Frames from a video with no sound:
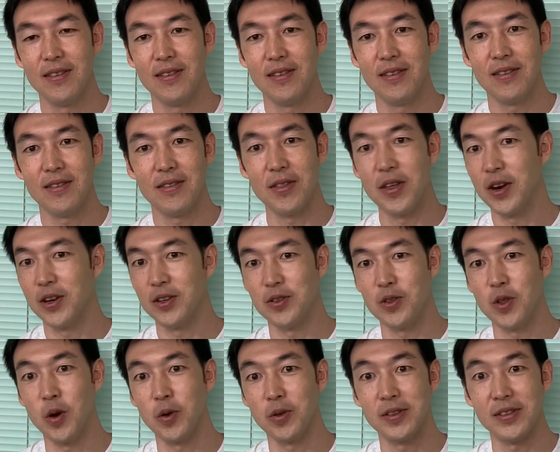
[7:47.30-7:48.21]
There is
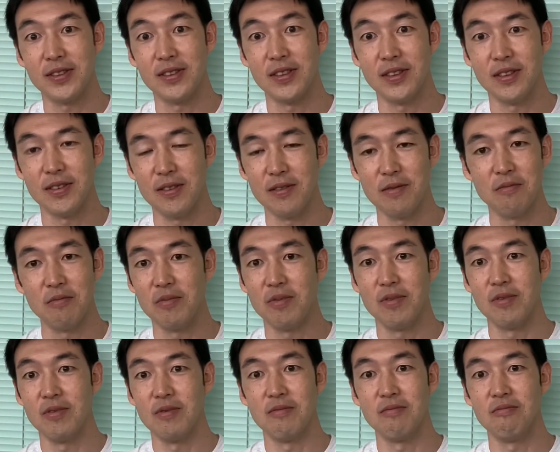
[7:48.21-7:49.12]
no
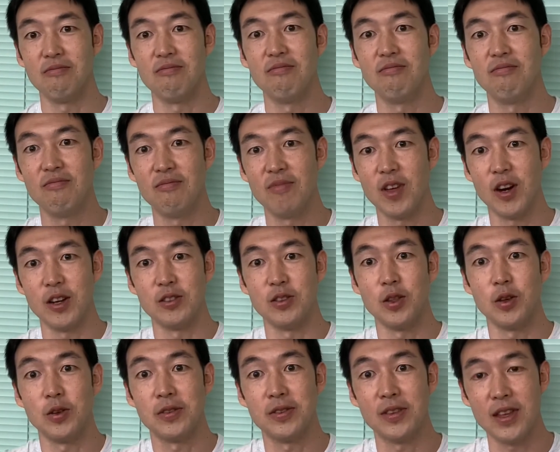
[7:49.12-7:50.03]
thing
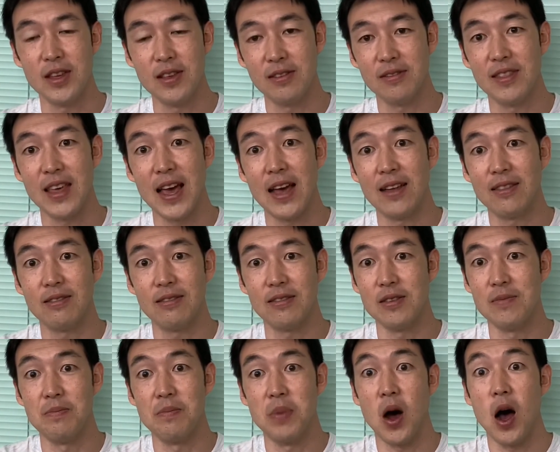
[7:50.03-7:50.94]
that
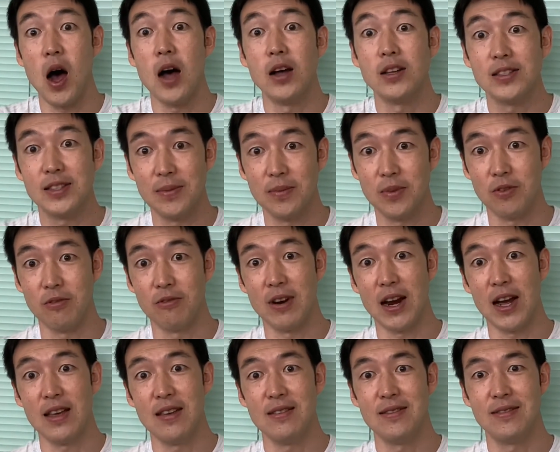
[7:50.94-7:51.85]
impossible,
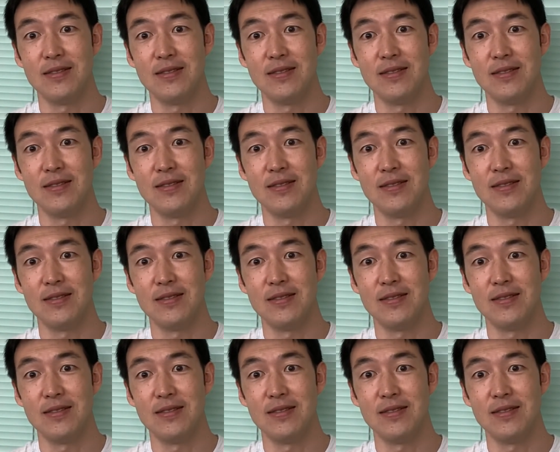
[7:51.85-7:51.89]
right?